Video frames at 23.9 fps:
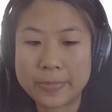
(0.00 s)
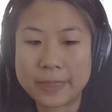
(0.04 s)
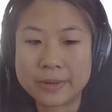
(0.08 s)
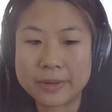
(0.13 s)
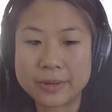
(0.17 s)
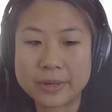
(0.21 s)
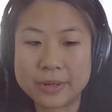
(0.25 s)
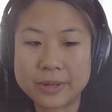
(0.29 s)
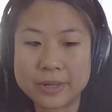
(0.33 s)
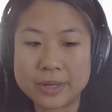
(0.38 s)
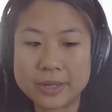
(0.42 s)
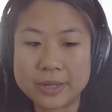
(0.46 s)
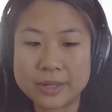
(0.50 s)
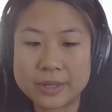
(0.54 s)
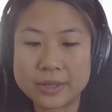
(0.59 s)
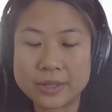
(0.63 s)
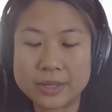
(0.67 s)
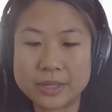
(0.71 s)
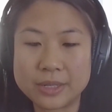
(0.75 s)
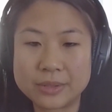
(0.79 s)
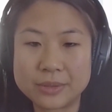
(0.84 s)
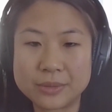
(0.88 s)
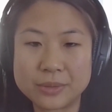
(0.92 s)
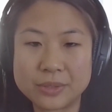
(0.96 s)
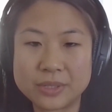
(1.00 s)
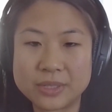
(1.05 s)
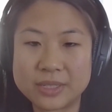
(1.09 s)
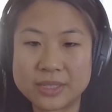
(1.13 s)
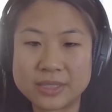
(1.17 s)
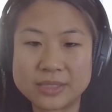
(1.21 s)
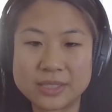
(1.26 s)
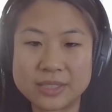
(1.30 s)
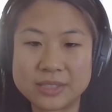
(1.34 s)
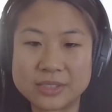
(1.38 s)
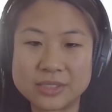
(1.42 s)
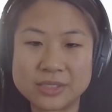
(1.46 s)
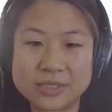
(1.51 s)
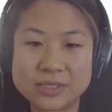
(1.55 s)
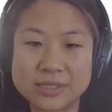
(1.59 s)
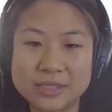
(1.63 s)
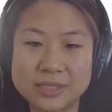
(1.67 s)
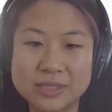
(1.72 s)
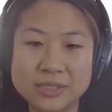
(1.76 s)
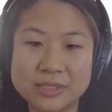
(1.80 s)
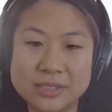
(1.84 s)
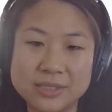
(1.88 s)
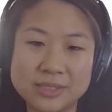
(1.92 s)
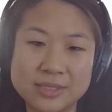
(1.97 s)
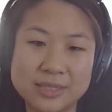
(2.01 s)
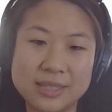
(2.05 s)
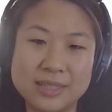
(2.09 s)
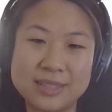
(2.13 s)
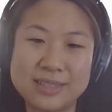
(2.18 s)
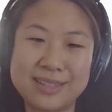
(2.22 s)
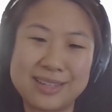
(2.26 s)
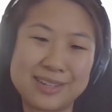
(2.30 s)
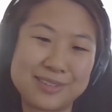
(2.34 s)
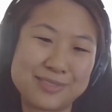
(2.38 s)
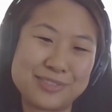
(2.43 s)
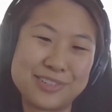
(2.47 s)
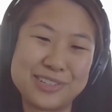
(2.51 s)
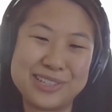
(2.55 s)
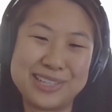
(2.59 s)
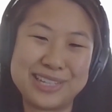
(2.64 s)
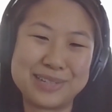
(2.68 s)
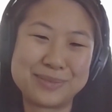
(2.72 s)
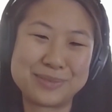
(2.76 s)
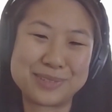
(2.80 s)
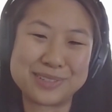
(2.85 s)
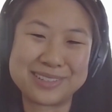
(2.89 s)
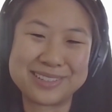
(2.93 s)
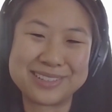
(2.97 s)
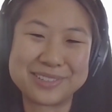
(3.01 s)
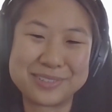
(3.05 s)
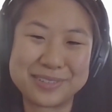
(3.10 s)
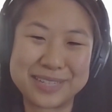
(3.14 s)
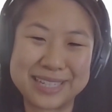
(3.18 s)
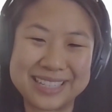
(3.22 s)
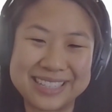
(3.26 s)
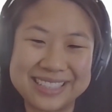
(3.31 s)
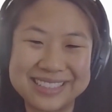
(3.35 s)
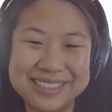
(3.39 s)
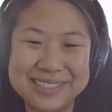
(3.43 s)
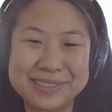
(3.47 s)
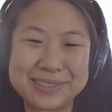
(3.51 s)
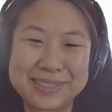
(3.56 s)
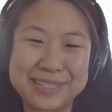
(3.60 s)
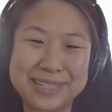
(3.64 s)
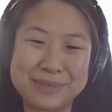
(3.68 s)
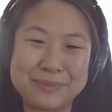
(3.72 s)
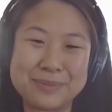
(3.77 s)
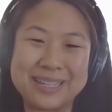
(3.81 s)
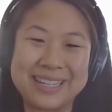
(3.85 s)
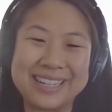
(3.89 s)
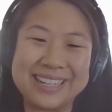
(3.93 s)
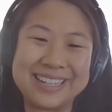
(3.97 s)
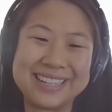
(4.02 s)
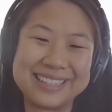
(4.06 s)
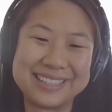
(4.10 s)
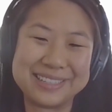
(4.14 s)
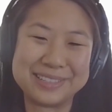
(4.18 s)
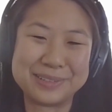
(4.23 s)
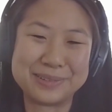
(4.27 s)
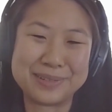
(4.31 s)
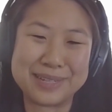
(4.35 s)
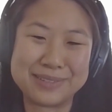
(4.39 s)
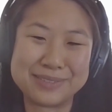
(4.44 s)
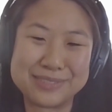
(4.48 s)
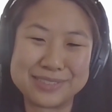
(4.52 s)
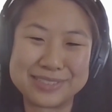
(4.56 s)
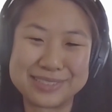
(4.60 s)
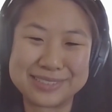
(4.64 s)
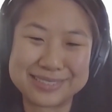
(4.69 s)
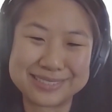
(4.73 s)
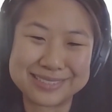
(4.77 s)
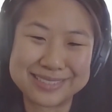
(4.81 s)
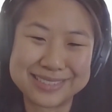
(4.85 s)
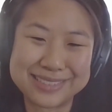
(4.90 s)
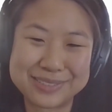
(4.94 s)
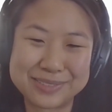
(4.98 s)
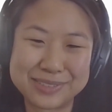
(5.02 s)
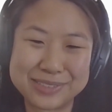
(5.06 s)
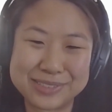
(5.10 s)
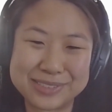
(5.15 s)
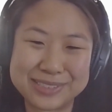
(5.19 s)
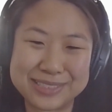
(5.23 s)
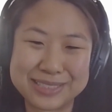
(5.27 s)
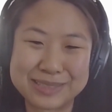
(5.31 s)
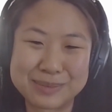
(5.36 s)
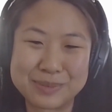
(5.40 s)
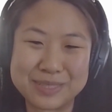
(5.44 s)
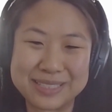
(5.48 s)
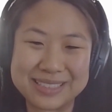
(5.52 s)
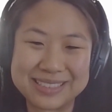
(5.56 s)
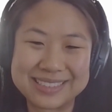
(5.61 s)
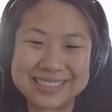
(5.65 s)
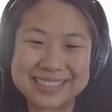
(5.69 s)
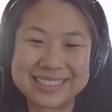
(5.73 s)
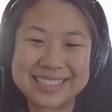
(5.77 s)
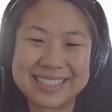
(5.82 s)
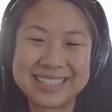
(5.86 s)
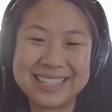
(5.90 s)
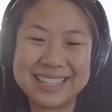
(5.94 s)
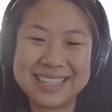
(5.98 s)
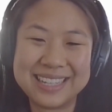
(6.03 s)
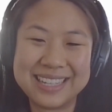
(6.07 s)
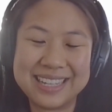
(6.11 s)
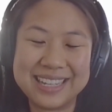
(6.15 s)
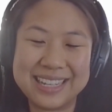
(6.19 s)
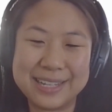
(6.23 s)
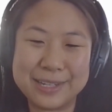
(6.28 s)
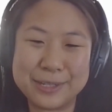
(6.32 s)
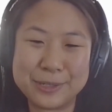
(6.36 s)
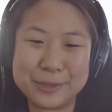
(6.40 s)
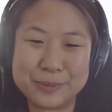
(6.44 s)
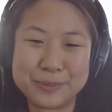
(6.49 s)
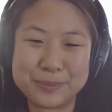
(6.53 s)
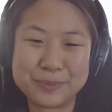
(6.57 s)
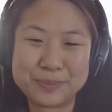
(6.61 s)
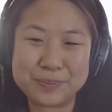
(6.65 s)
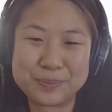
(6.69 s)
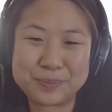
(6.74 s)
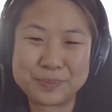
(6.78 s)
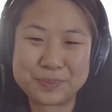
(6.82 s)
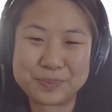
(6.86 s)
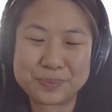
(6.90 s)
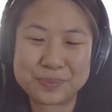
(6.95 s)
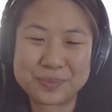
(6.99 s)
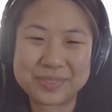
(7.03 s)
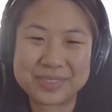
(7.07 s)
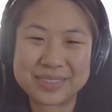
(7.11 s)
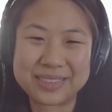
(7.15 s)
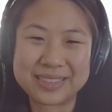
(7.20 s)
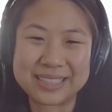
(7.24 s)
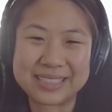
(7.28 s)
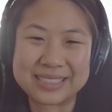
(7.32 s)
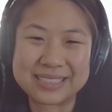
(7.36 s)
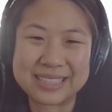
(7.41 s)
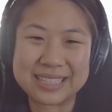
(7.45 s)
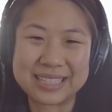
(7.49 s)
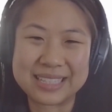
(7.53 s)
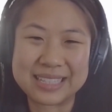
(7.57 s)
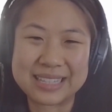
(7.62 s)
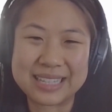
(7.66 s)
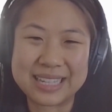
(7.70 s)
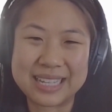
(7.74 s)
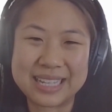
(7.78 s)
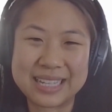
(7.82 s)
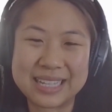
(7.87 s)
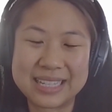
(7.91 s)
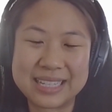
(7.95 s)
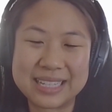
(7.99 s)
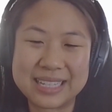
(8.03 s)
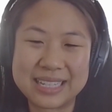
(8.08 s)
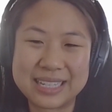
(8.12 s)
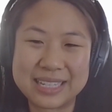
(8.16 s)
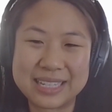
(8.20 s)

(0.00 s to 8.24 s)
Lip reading: There are other organizations that are just like, yeah, free labor, great, okay, bye, after 3 or 6 months, um, things like that.